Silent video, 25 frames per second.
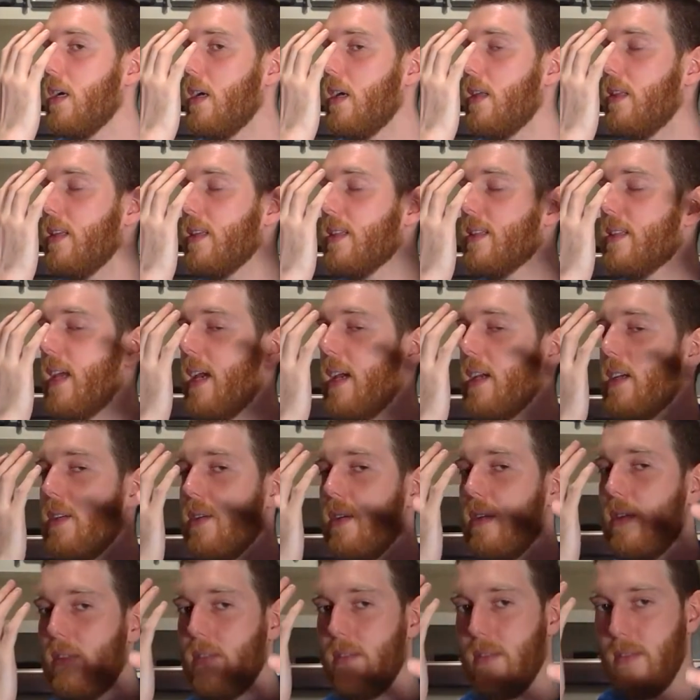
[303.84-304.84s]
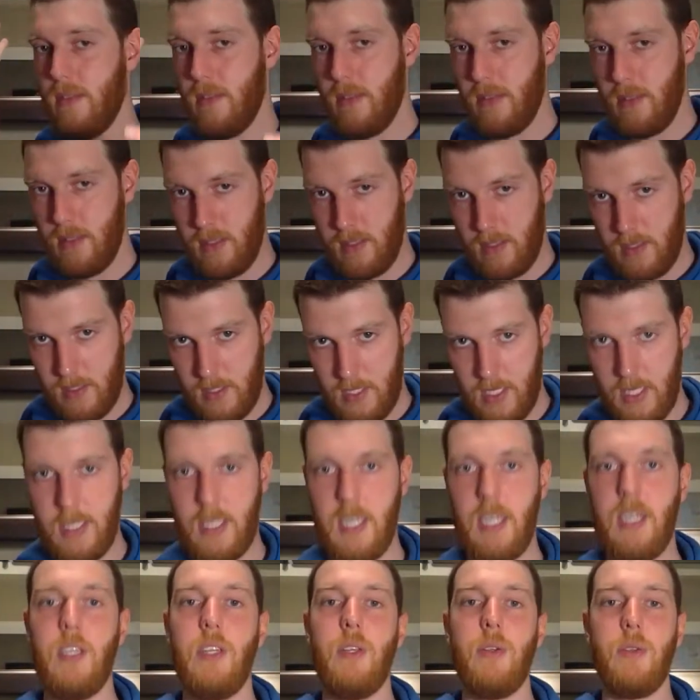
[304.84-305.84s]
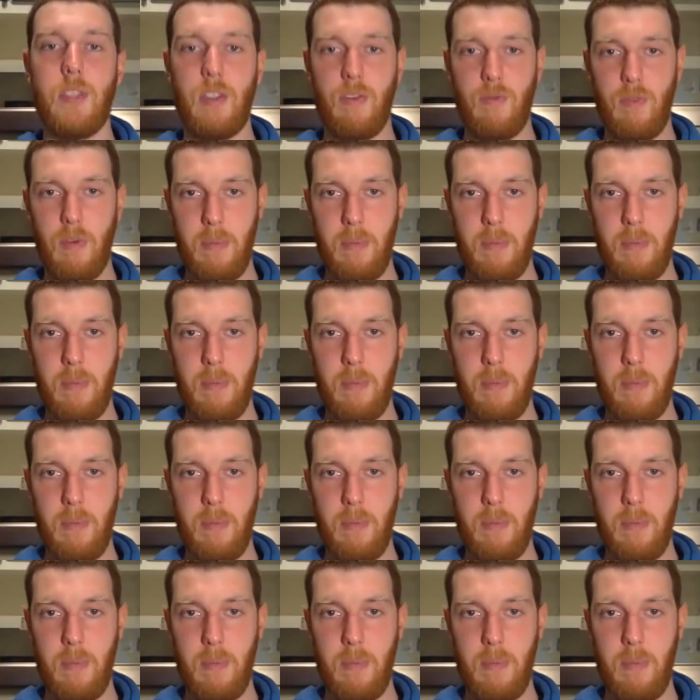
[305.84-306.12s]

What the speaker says: and the cycle continues and